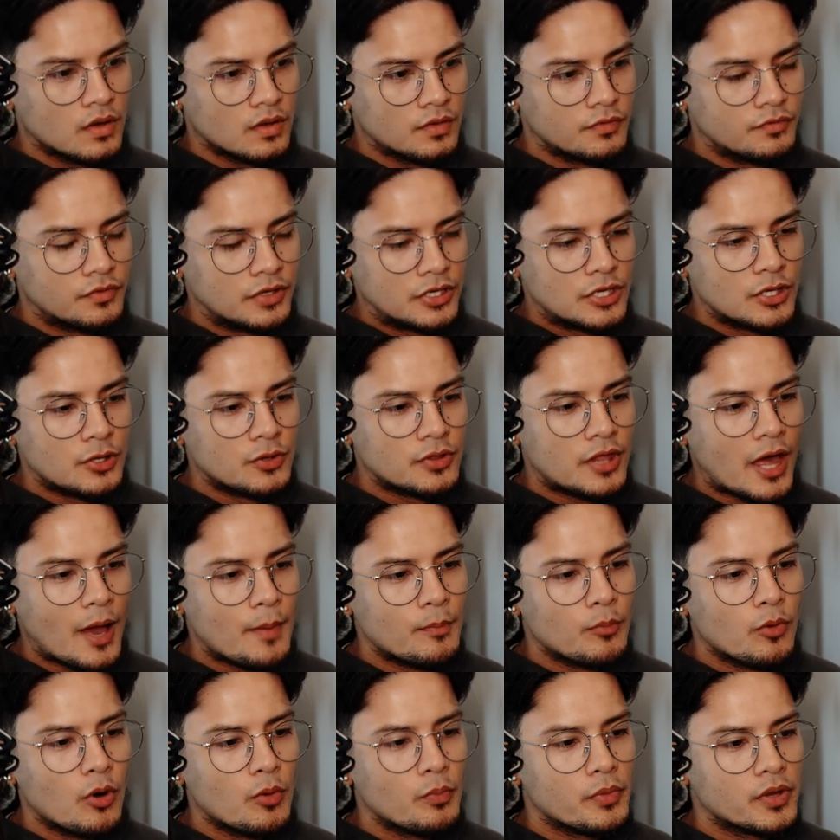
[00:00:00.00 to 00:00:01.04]
video that
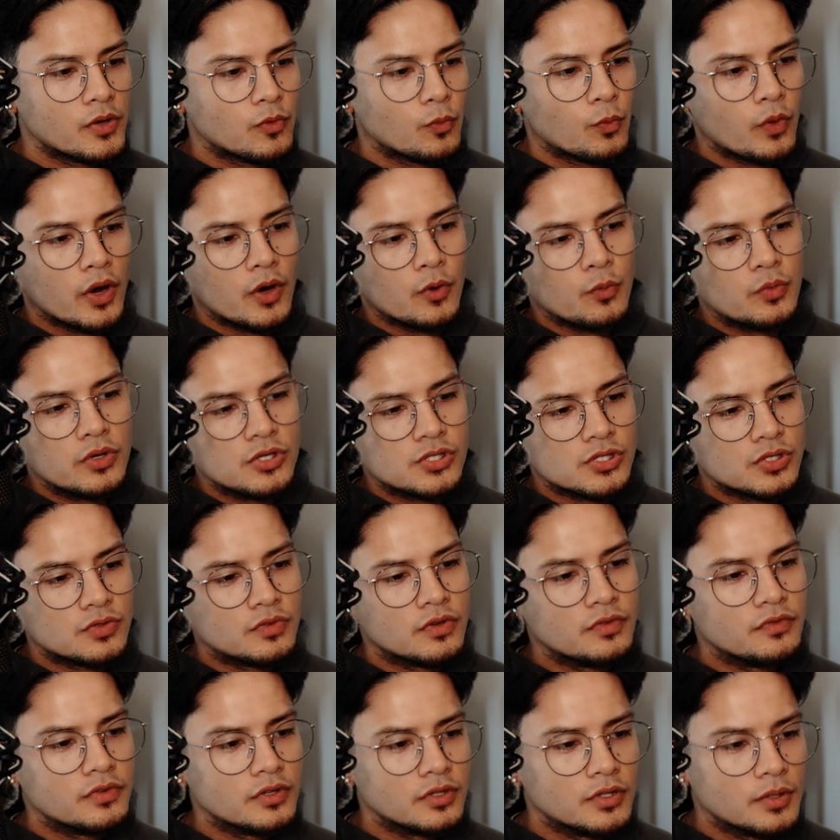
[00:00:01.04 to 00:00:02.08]
moment where we should
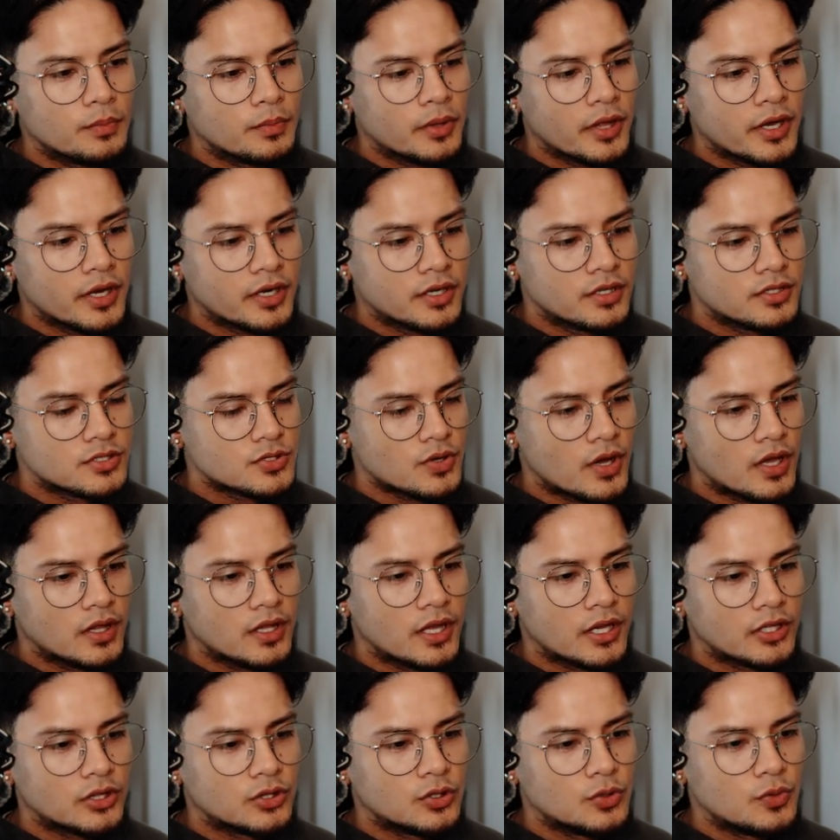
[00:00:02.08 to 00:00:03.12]
reveal the player. So I
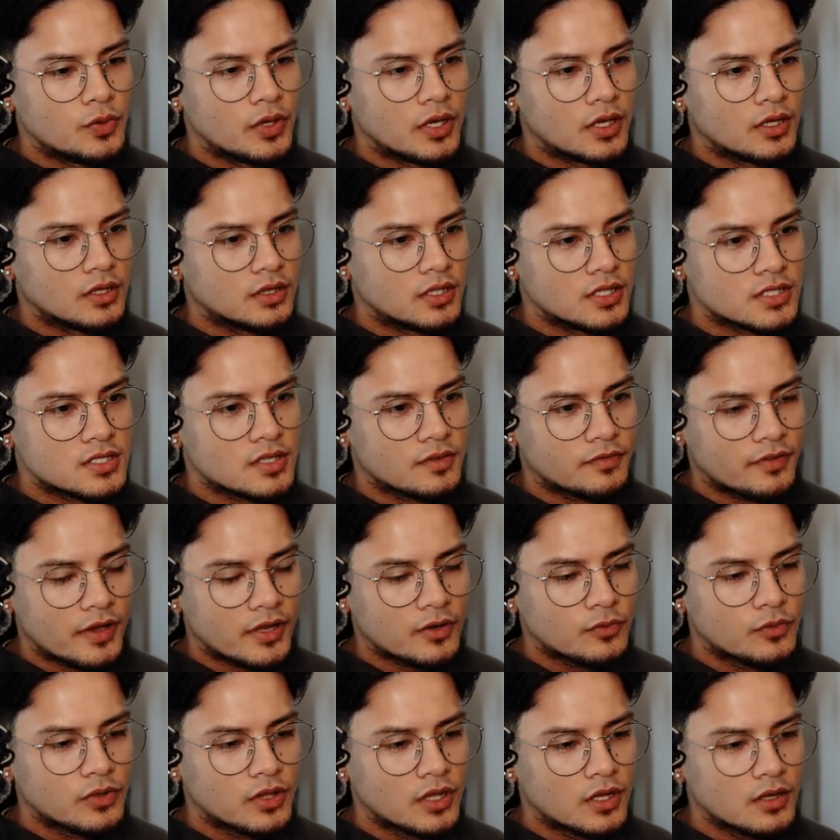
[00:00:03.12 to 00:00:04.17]
like doing this
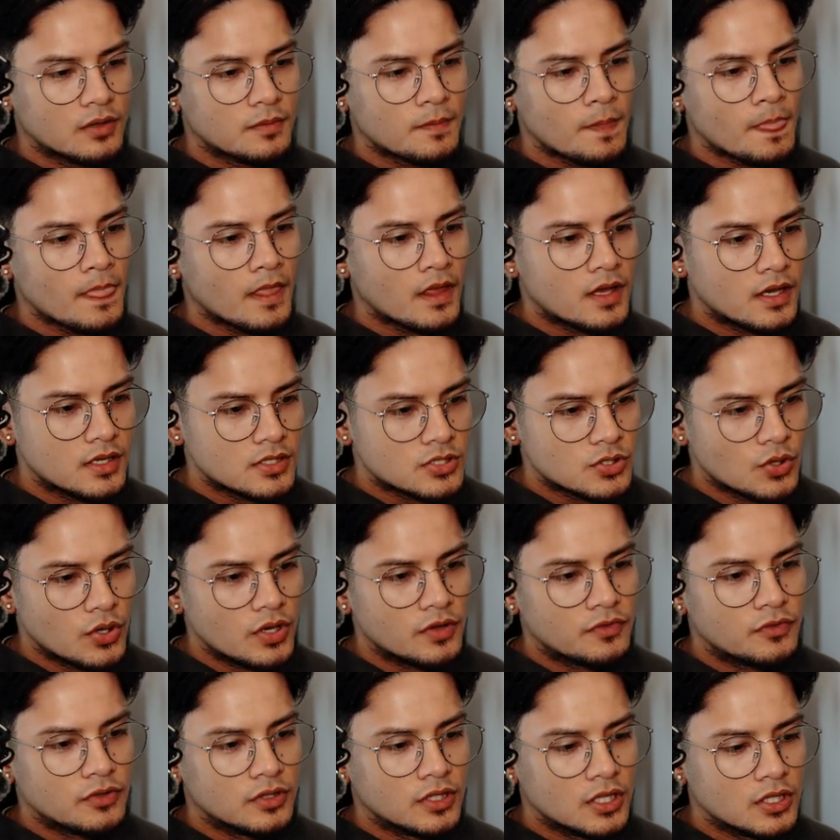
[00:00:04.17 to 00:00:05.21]
effect with it. So
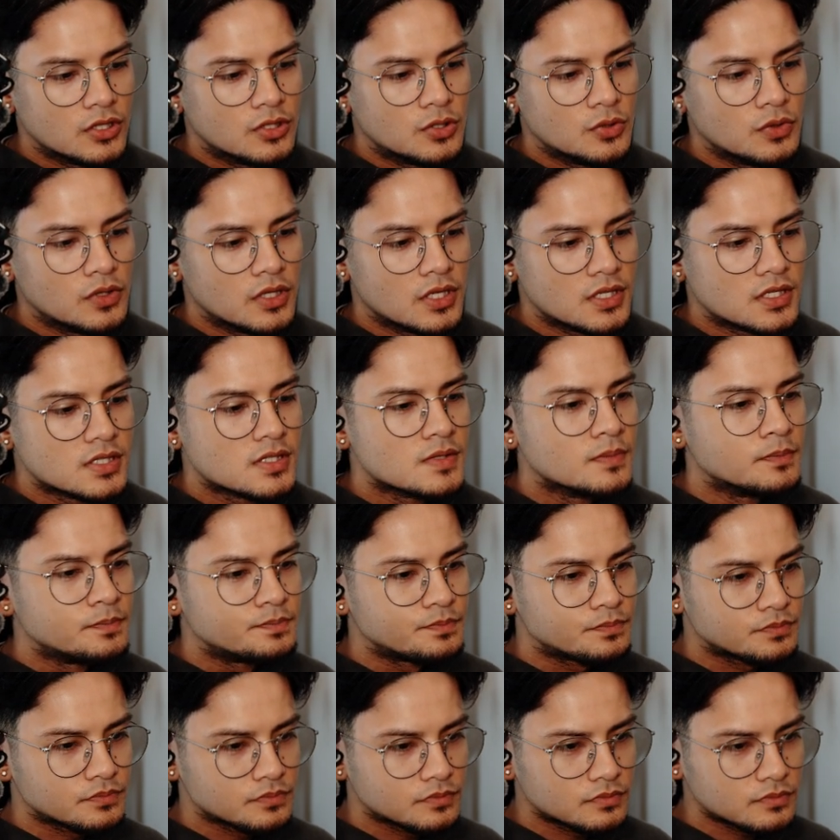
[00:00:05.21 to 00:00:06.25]
if you did do this
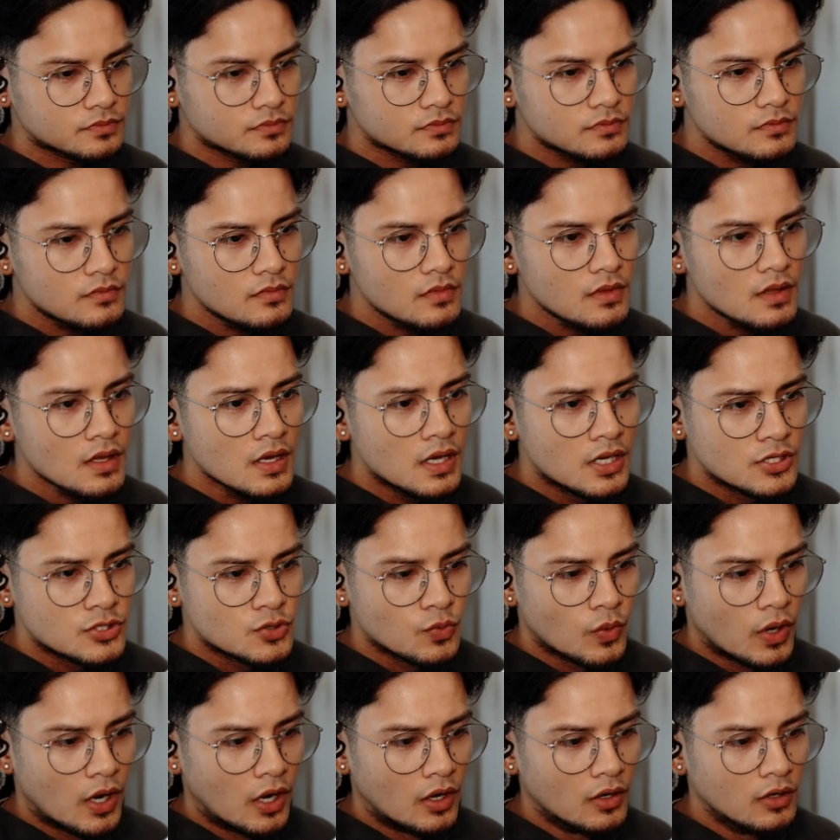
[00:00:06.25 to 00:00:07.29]
as
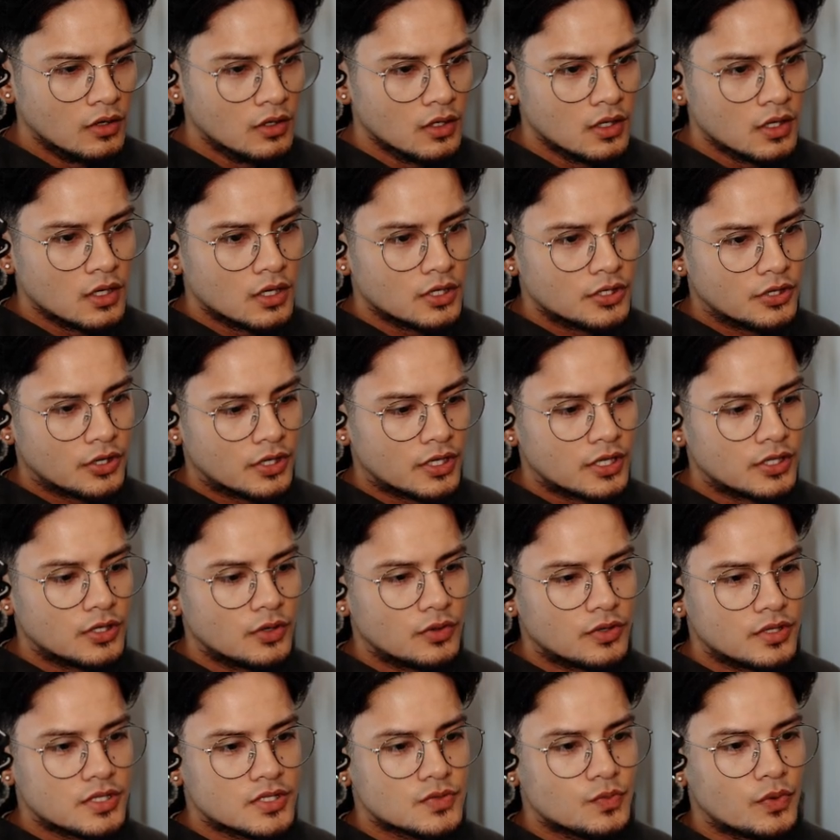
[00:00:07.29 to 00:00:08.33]
well, you're going to
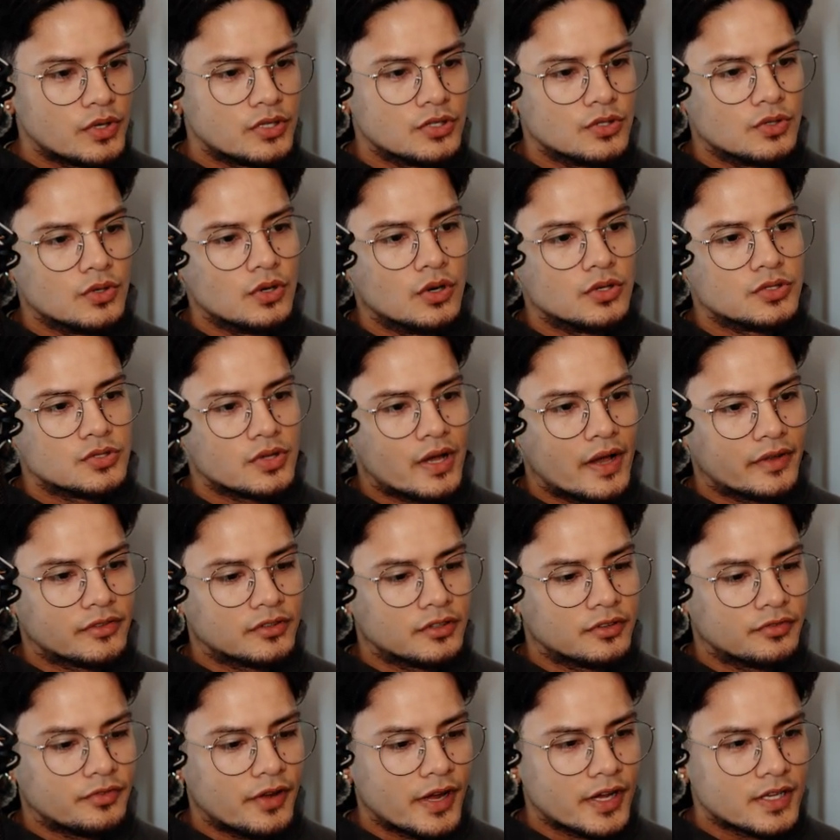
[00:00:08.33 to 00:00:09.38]
notice when you go to
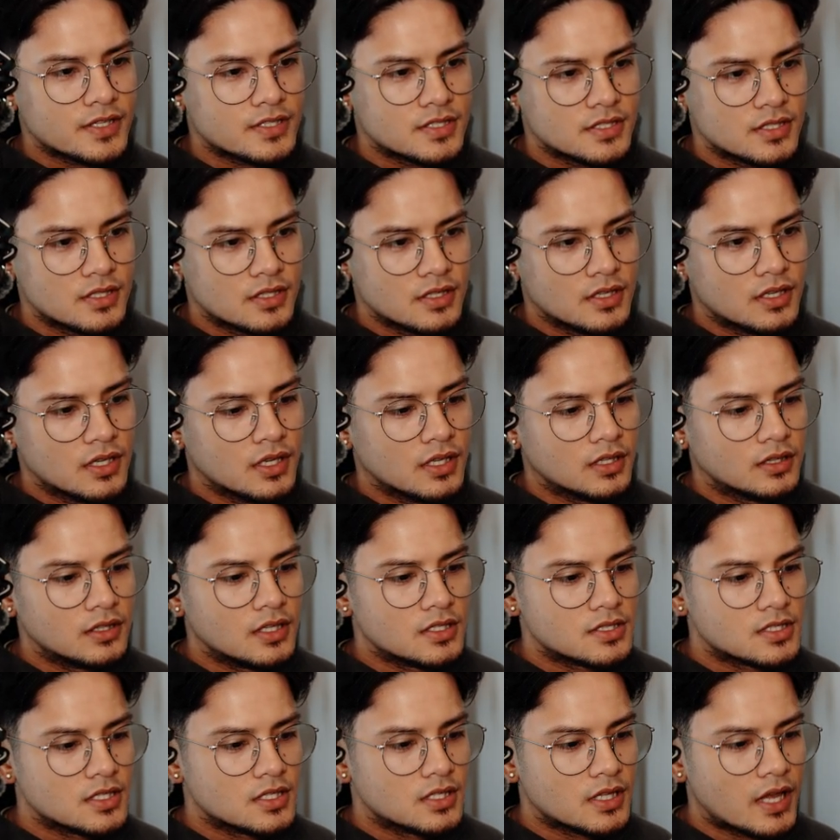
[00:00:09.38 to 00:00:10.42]
After Effects, it
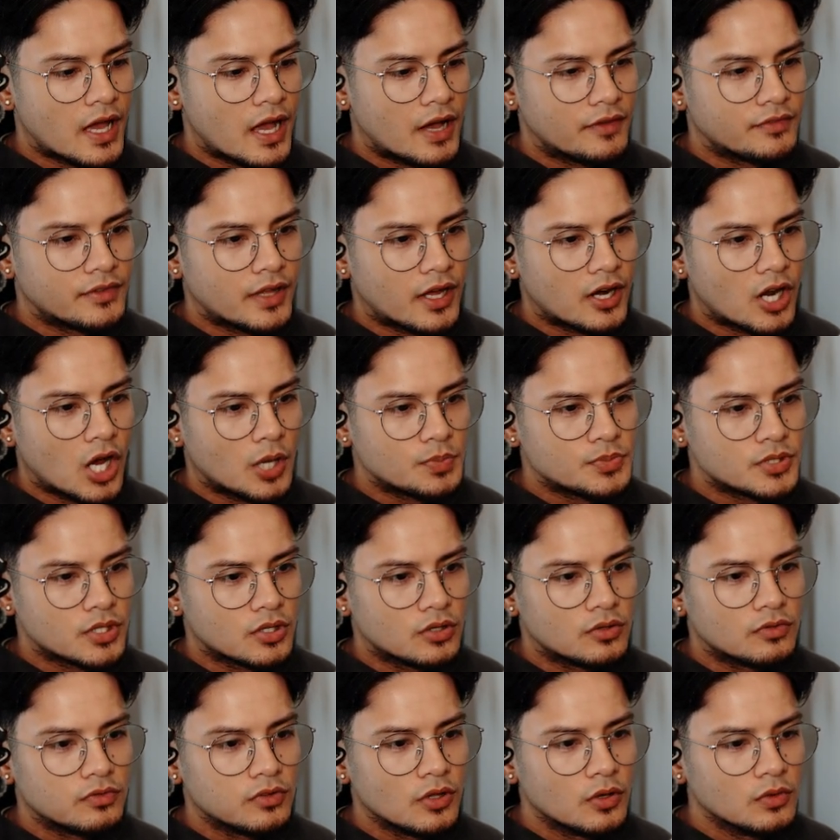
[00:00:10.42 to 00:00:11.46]
doesn't have that
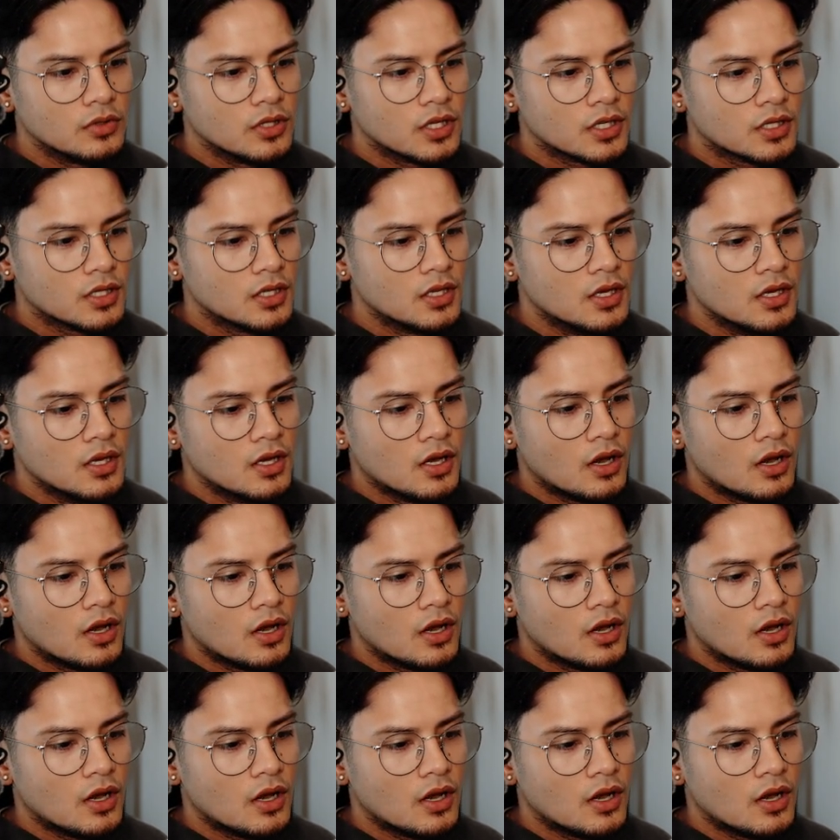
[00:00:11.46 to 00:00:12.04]
optical flow look.